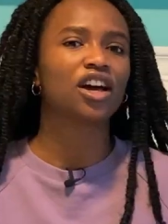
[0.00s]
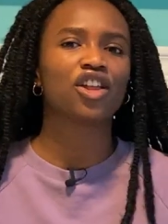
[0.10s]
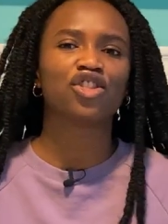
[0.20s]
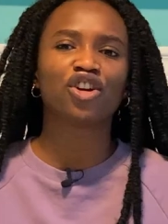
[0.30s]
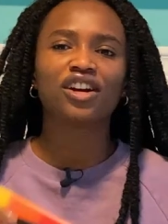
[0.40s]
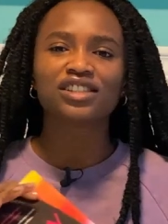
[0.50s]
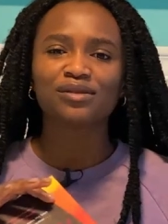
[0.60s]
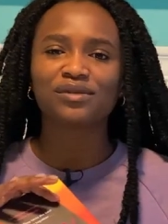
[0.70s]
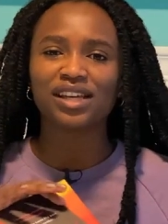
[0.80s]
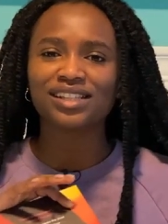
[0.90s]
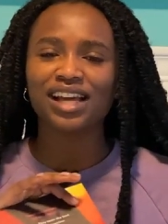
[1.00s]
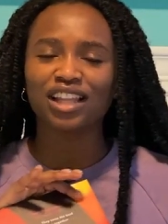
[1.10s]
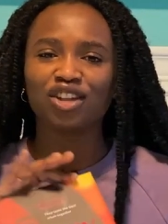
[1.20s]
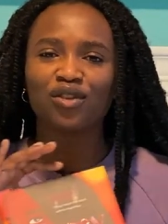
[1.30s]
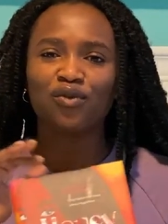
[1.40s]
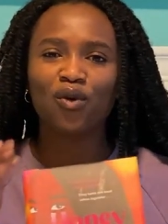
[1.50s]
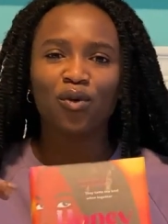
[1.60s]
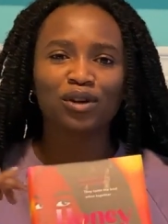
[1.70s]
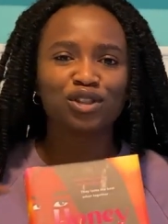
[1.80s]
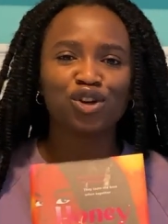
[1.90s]
There are some things I look
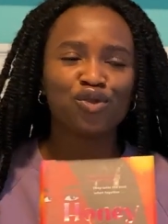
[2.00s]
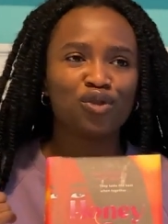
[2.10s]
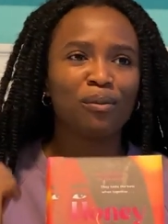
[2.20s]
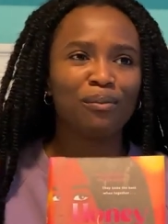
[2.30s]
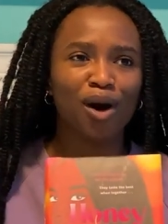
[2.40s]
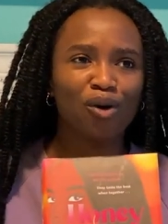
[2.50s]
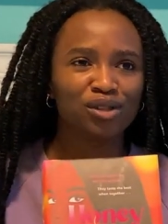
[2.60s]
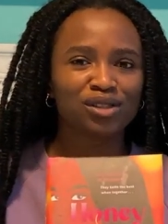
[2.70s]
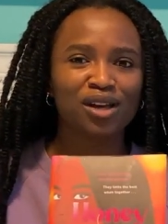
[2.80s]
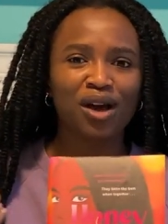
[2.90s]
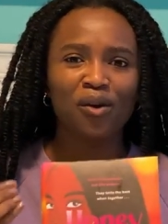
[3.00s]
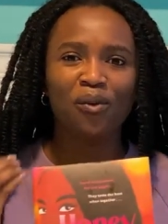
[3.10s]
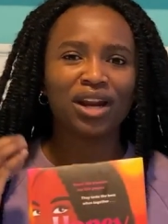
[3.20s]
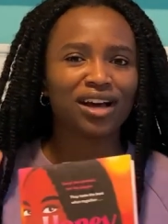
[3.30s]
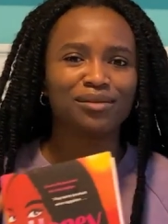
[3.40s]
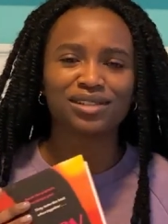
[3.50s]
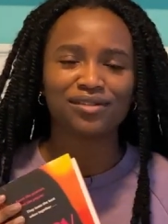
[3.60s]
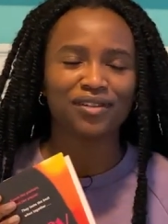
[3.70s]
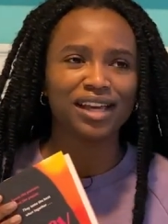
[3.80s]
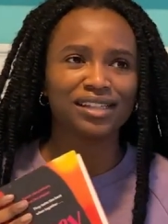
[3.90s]
forward to the most when it comes to
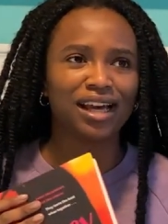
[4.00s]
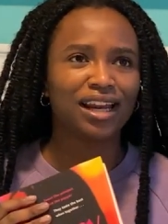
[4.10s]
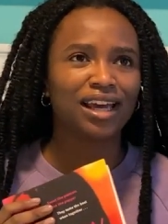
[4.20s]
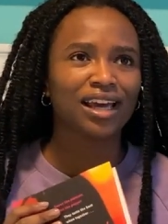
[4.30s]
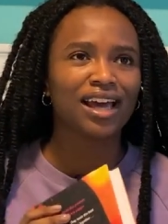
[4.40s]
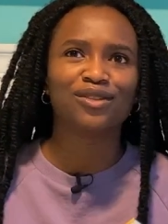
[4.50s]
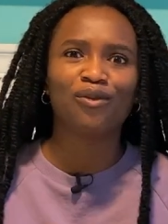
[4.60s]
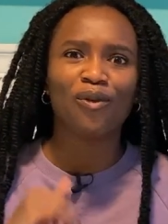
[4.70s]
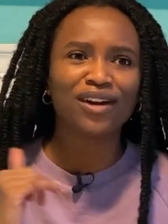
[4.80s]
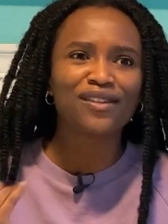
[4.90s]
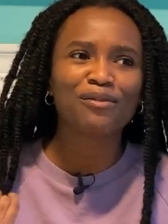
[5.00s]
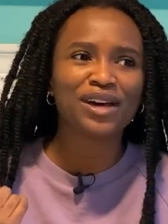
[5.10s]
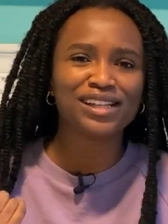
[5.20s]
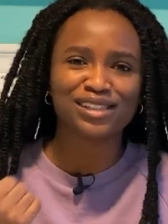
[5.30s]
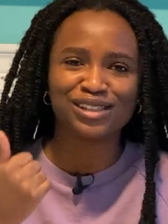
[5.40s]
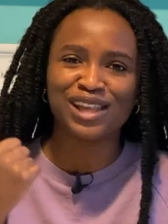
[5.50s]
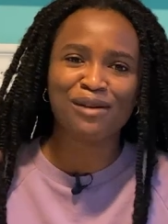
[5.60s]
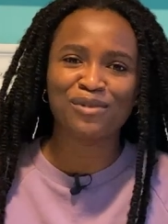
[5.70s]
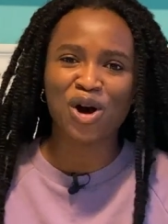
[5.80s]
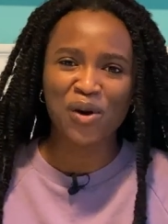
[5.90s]
fake dating. One of them is
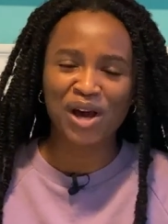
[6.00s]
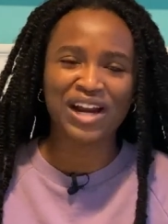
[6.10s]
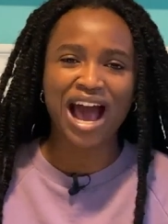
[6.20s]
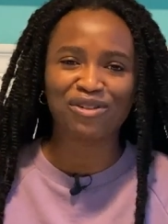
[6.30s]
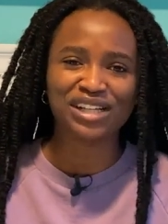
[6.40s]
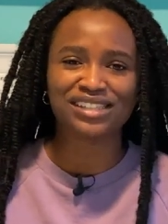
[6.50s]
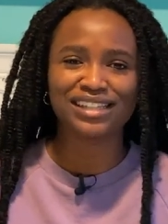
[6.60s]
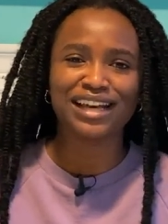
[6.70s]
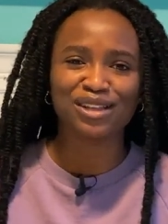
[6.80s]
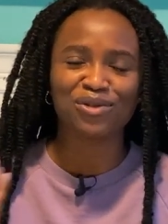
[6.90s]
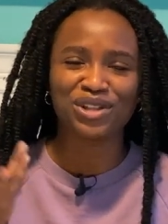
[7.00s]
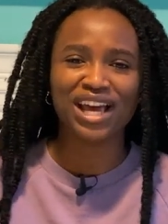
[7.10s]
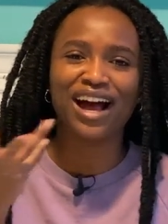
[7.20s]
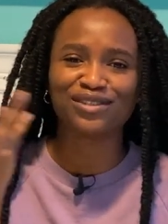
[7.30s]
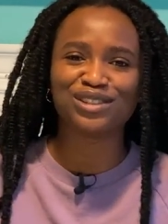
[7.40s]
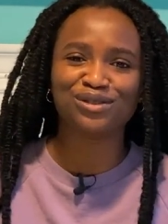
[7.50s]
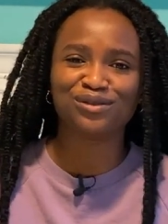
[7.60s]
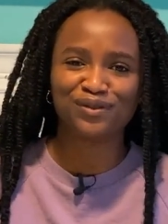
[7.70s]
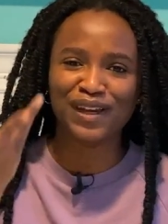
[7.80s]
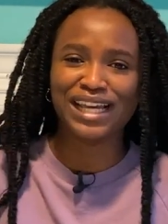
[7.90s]
them going on outings together where they have to
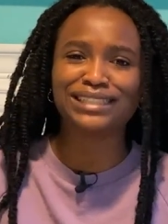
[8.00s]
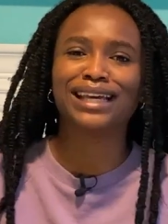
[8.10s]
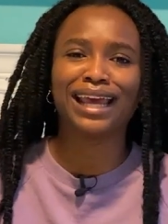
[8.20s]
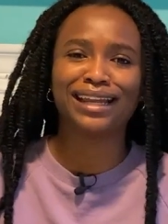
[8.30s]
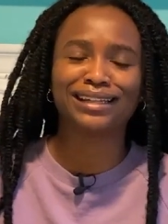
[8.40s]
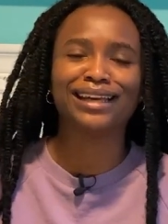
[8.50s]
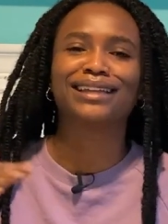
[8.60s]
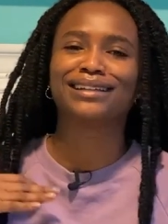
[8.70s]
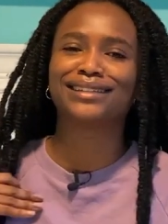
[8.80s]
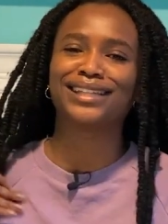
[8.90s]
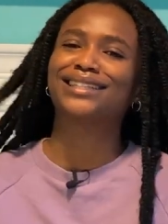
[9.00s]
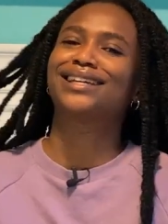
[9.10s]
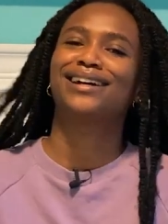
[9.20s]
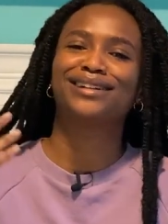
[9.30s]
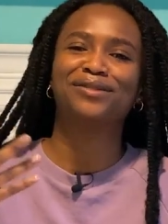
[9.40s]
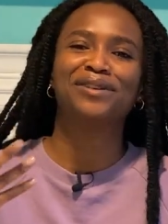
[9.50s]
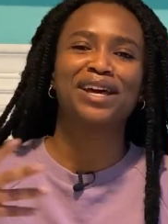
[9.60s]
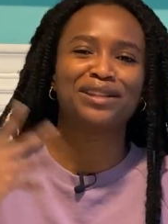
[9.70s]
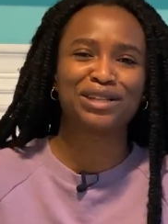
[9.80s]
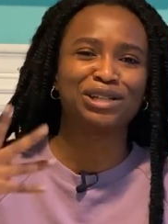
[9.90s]
fake date. Like, that's kind of
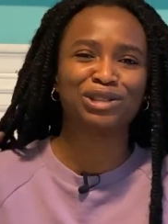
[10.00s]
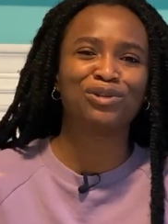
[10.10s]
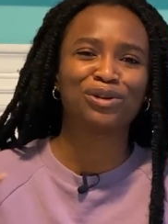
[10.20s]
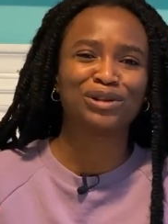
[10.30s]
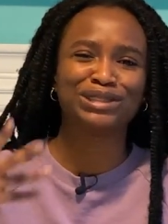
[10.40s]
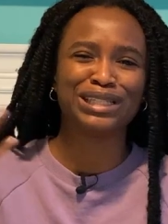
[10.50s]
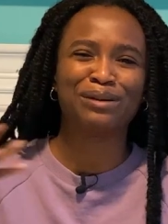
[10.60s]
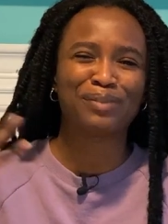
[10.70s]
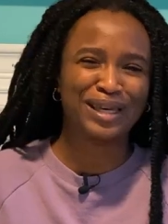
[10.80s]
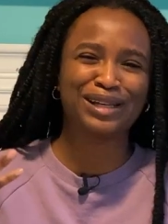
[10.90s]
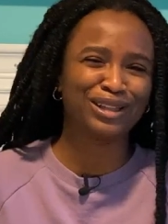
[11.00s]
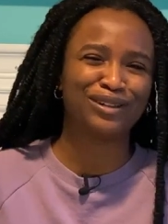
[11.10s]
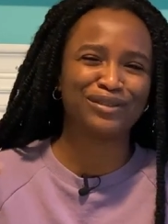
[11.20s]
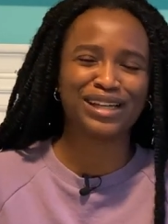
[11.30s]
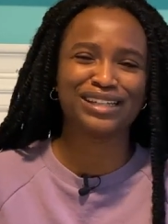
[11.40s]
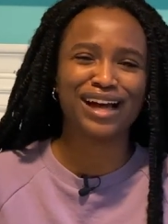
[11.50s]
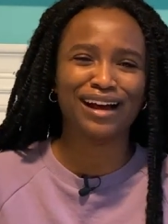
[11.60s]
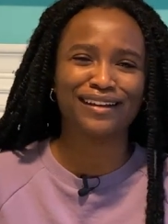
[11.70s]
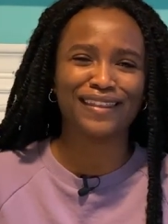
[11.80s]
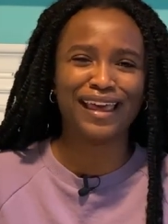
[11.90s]
the allure, the appeal of the
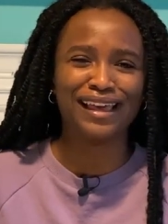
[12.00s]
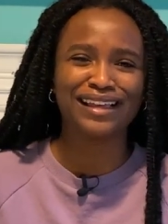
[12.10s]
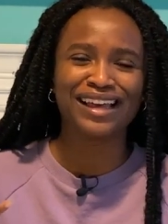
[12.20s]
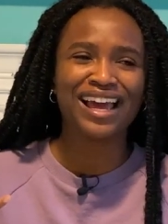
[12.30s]
entire thing.